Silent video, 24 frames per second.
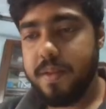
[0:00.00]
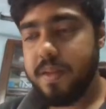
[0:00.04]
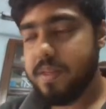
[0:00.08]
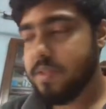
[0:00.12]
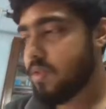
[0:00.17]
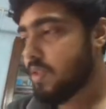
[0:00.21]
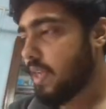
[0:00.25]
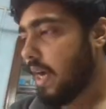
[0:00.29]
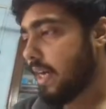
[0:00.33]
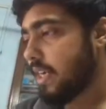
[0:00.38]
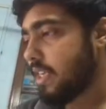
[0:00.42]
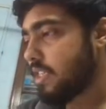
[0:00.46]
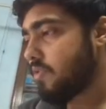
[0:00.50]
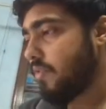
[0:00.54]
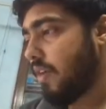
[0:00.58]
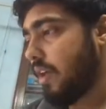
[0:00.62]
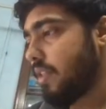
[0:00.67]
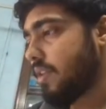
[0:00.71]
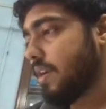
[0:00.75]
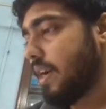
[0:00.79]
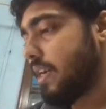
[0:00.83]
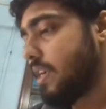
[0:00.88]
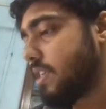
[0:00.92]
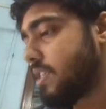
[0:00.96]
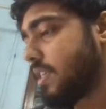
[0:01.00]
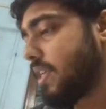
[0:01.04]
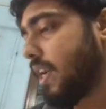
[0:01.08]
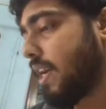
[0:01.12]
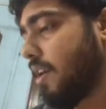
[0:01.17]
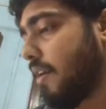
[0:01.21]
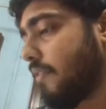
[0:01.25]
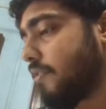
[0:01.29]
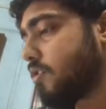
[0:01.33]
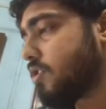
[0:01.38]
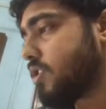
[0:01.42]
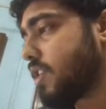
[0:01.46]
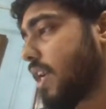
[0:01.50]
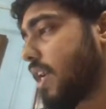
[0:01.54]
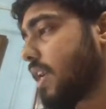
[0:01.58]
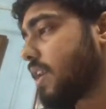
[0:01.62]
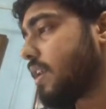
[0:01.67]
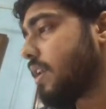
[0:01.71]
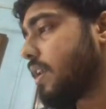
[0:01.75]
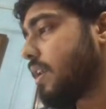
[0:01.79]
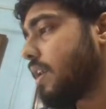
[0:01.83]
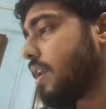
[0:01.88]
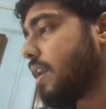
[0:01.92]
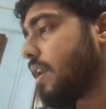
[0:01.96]
So that is one condition that you have to check.
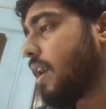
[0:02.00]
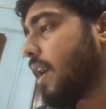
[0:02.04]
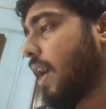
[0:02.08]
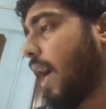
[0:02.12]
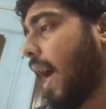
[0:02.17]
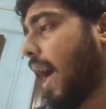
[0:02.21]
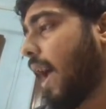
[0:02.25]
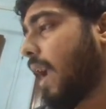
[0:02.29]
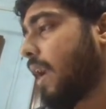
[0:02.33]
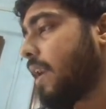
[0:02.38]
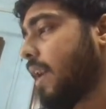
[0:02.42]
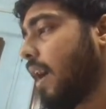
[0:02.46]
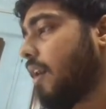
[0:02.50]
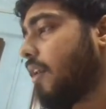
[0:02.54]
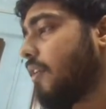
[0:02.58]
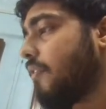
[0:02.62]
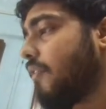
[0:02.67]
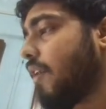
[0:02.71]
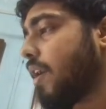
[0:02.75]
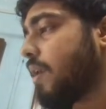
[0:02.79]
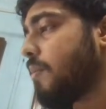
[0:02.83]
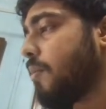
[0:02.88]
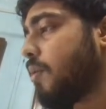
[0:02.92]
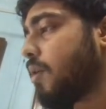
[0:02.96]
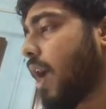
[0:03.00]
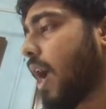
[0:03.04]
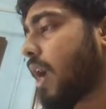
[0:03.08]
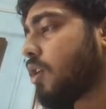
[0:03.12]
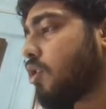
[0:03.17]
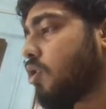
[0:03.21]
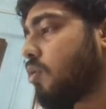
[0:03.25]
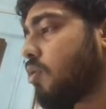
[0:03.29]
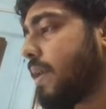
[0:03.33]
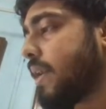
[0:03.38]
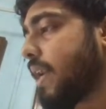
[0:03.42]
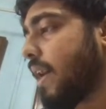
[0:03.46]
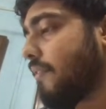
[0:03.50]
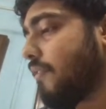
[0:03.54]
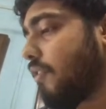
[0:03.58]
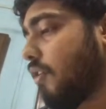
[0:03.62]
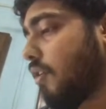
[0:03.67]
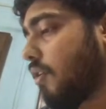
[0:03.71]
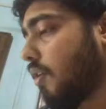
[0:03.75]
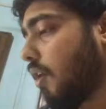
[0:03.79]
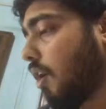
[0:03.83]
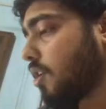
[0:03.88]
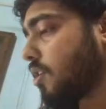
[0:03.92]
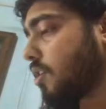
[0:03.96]
And yeah, one more argument I
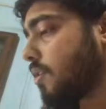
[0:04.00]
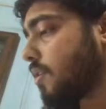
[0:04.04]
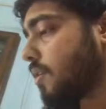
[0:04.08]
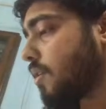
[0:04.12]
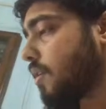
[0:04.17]
forgot,